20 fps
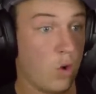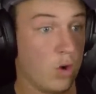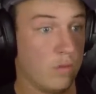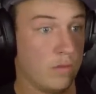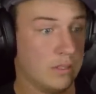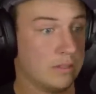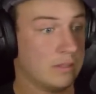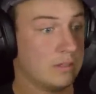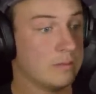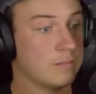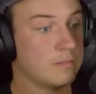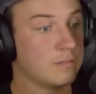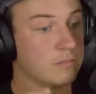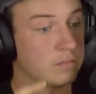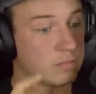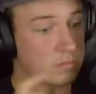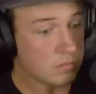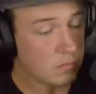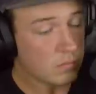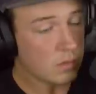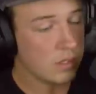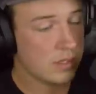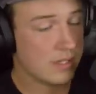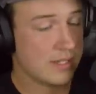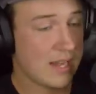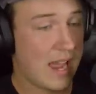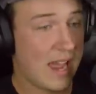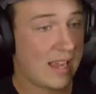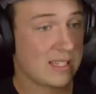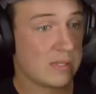of us.
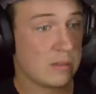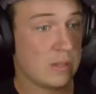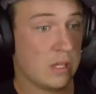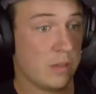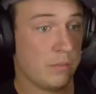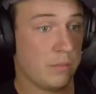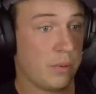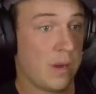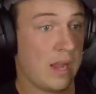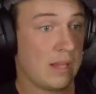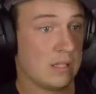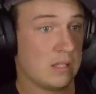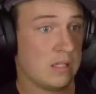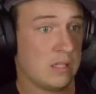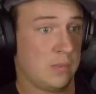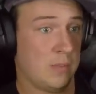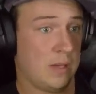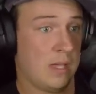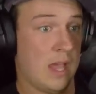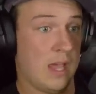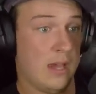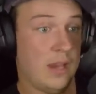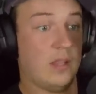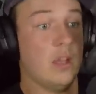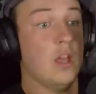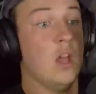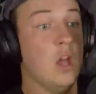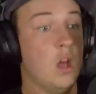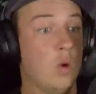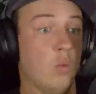Zach's practice
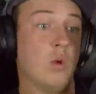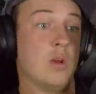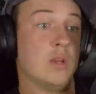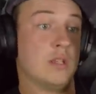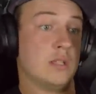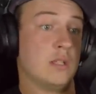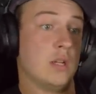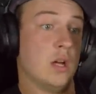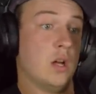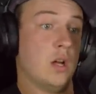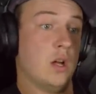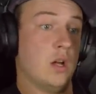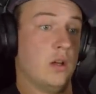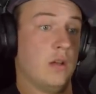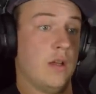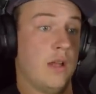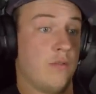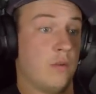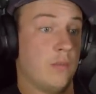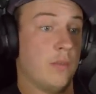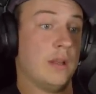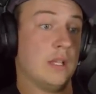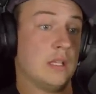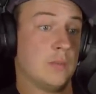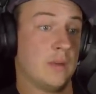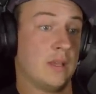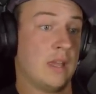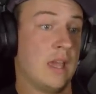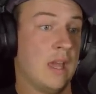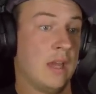mechanic was
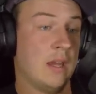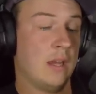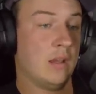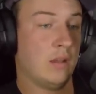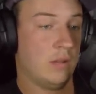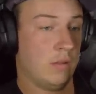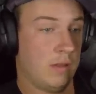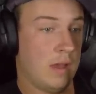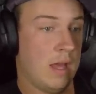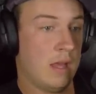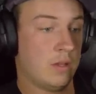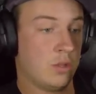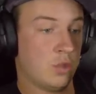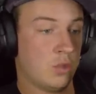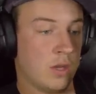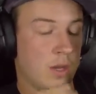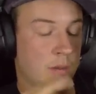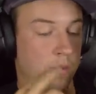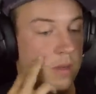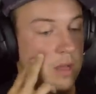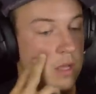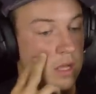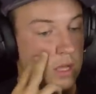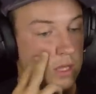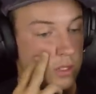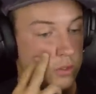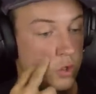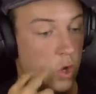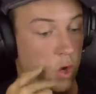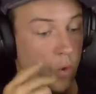everybody's mechanic that trip.
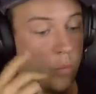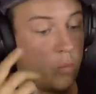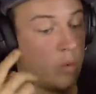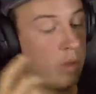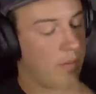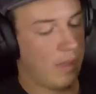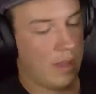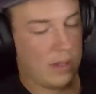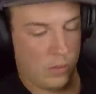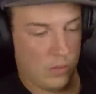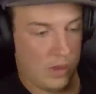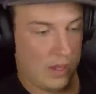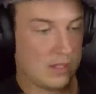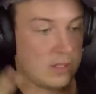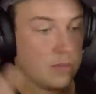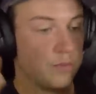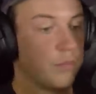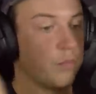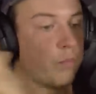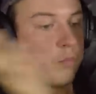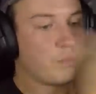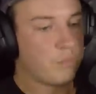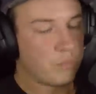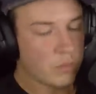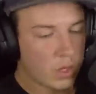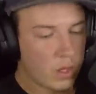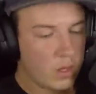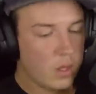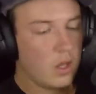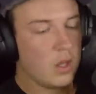So anyways,
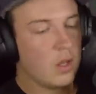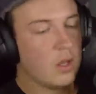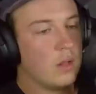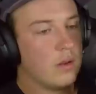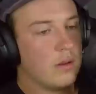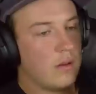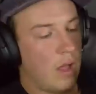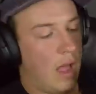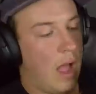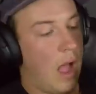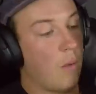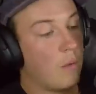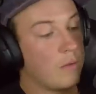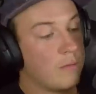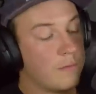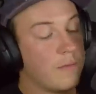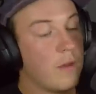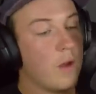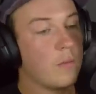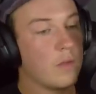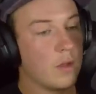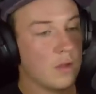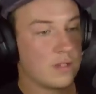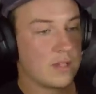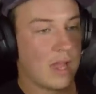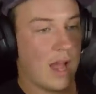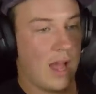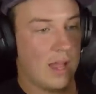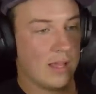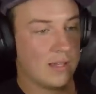I would film
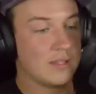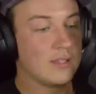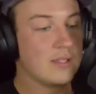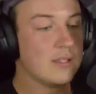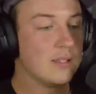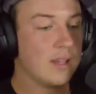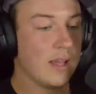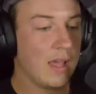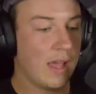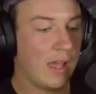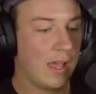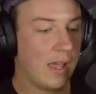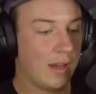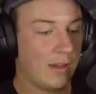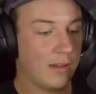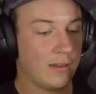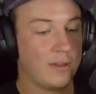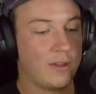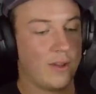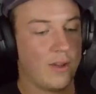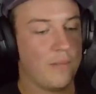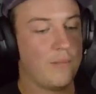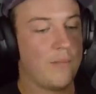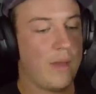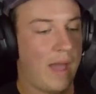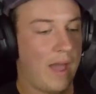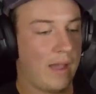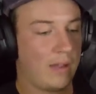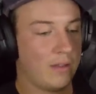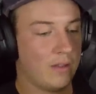those guys and come
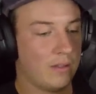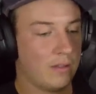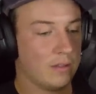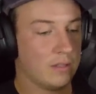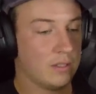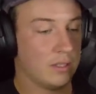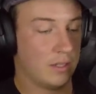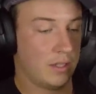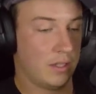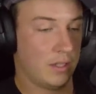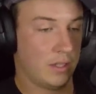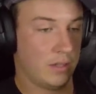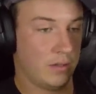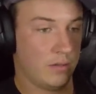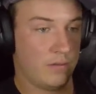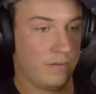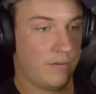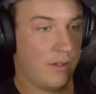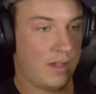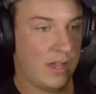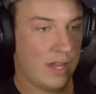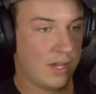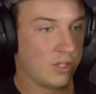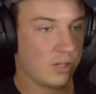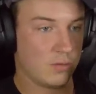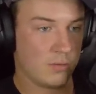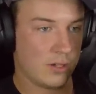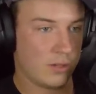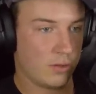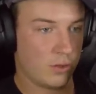back to the
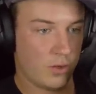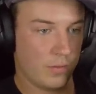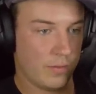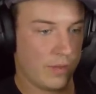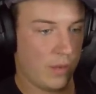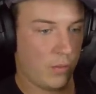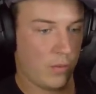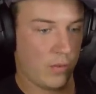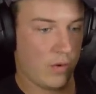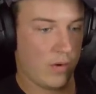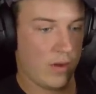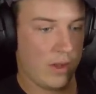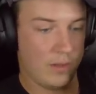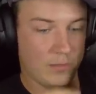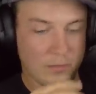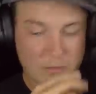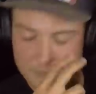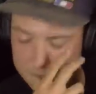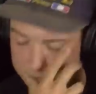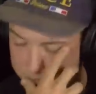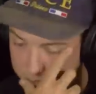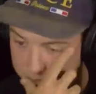vacation rental home that we were in,